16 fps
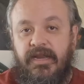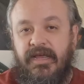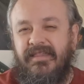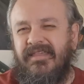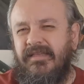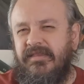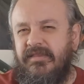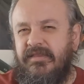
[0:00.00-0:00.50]
And
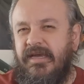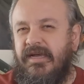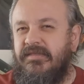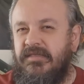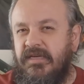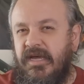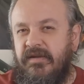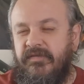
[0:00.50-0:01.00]
I think
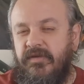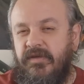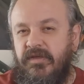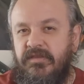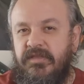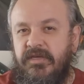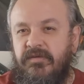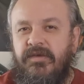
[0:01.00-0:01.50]
that's kind of a
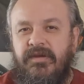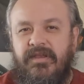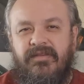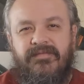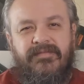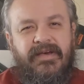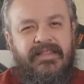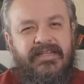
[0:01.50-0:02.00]
good thing. You
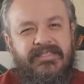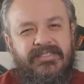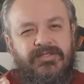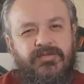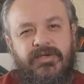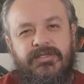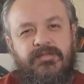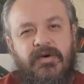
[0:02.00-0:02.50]
need to find that
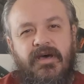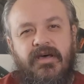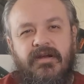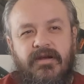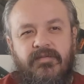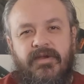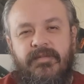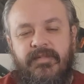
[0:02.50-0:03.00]
sweet
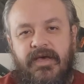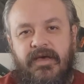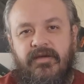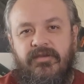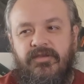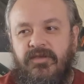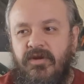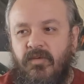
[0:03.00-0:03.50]
spot on
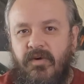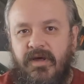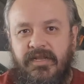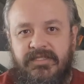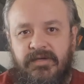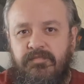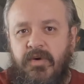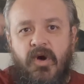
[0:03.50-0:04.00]
rebound. You don't
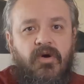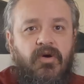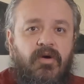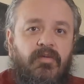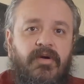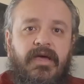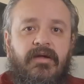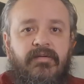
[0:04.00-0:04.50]
want it to
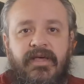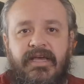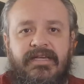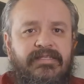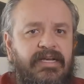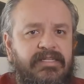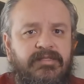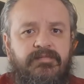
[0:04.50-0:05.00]
pogo right away,
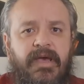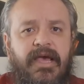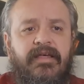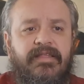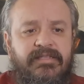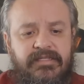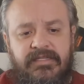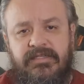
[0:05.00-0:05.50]
because that's
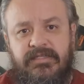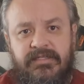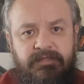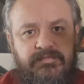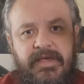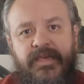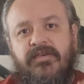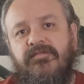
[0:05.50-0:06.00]
bad. That's gonna
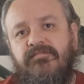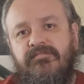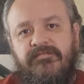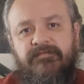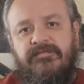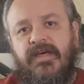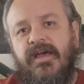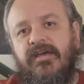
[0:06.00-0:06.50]
just make you
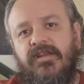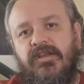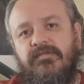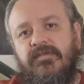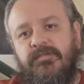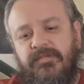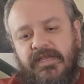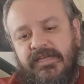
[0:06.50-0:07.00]
fly all
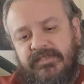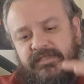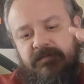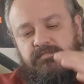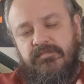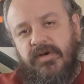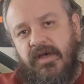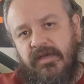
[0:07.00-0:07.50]
over the place
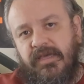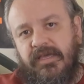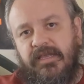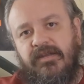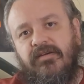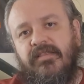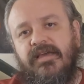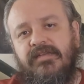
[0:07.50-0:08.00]
and buck
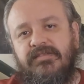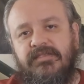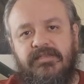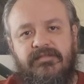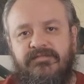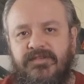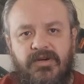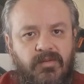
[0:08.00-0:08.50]
and all that
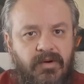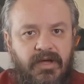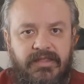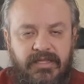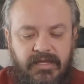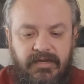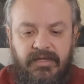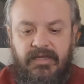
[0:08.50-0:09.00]
stuff. You don't
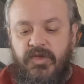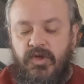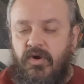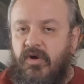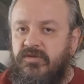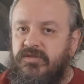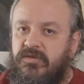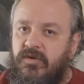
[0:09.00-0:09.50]
want that.
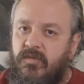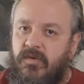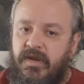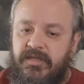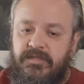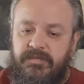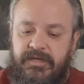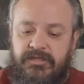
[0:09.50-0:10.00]
You also don't
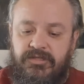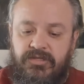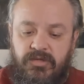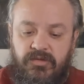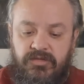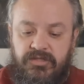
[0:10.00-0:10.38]
want it to be too